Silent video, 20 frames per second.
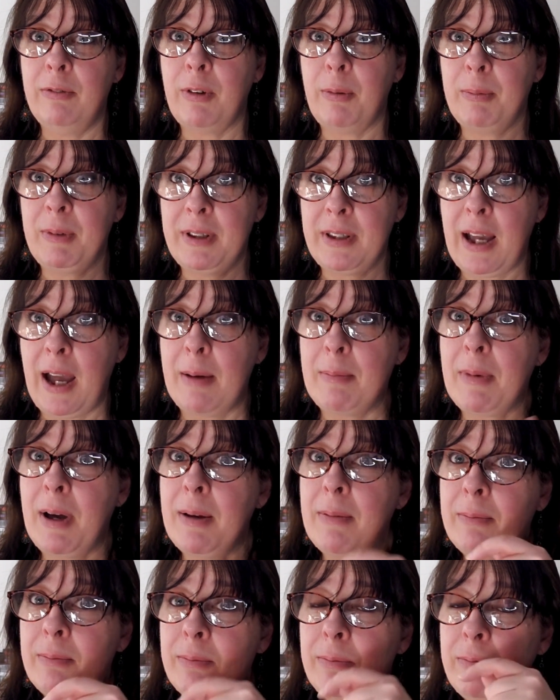from the time
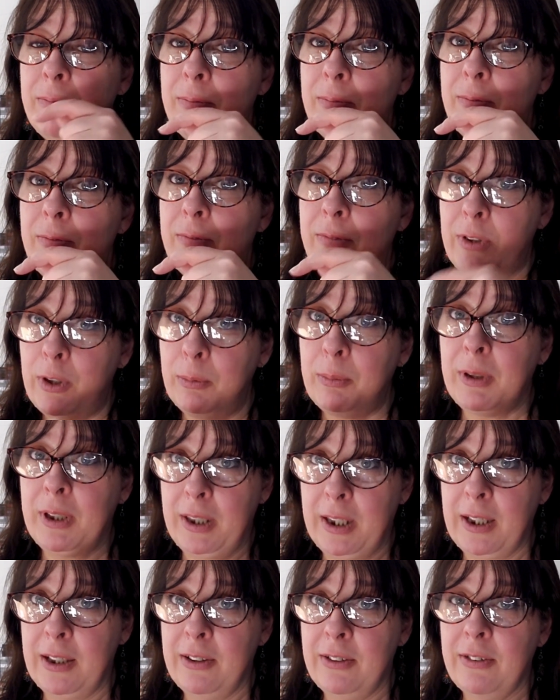I'm
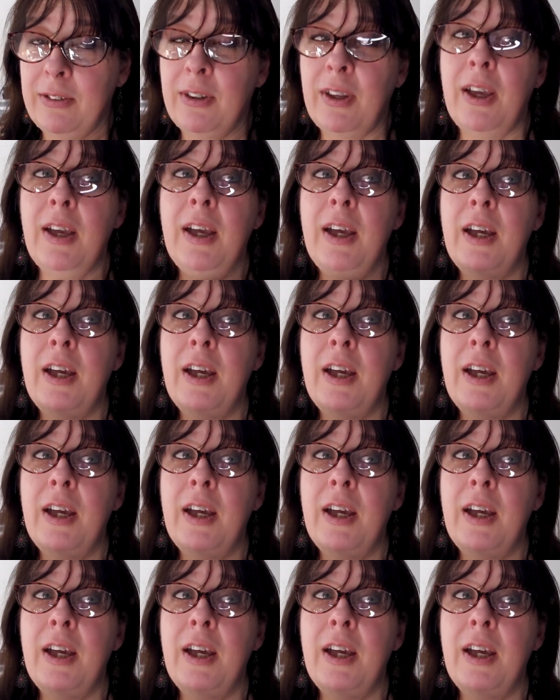filming this,